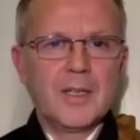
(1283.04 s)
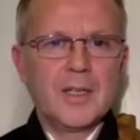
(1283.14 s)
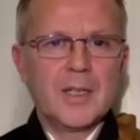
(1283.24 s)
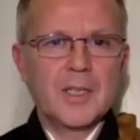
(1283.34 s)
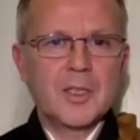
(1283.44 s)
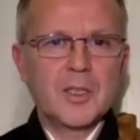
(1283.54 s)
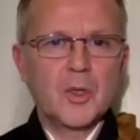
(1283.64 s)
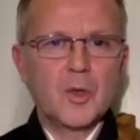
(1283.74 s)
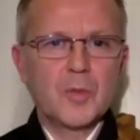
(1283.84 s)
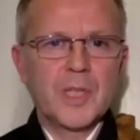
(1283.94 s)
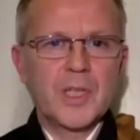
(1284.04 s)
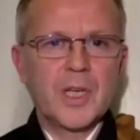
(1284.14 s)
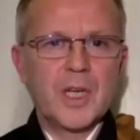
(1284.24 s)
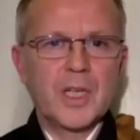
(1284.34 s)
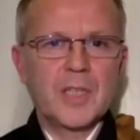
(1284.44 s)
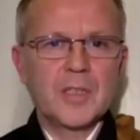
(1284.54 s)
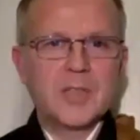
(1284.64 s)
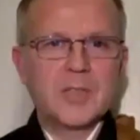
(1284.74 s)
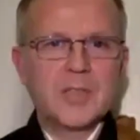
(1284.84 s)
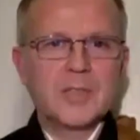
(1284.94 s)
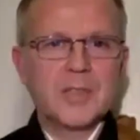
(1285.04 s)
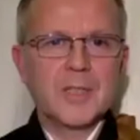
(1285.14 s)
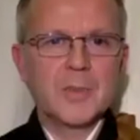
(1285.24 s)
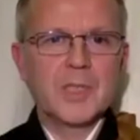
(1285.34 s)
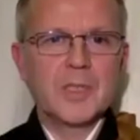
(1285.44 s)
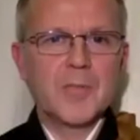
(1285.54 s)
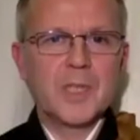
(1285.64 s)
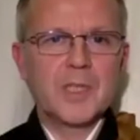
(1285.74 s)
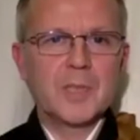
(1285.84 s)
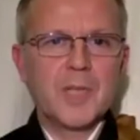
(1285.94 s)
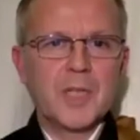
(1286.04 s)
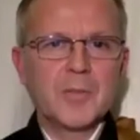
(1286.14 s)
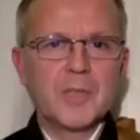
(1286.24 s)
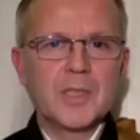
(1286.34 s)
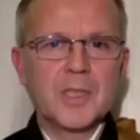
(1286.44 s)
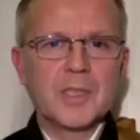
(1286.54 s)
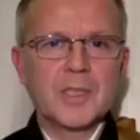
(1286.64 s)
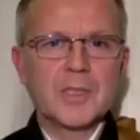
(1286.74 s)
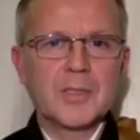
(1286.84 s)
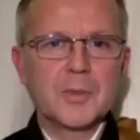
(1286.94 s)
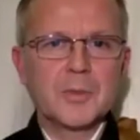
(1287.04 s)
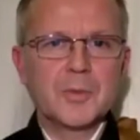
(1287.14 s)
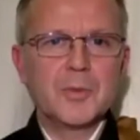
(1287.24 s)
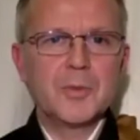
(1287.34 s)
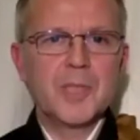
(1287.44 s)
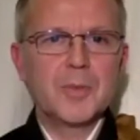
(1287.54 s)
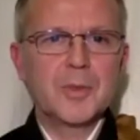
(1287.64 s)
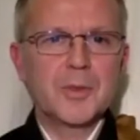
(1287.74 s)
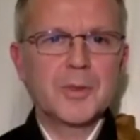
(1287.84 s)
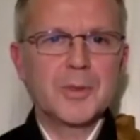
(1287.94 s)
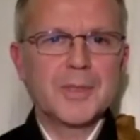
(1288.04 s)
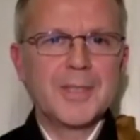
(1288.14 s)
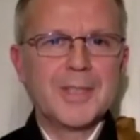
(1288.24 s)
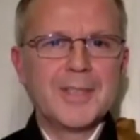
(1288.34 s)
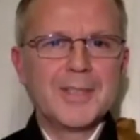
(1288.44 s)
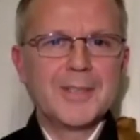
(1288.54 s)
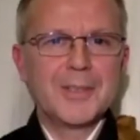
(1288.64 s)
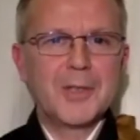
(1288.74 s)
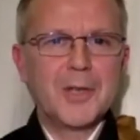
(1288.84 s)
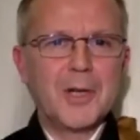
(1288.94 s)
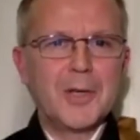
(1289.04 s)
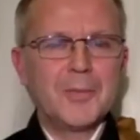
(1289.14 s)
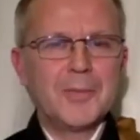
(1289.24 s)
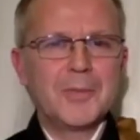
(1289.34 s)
I sold my car and, and I rented my apartment I, uh, to, to be able to, to come.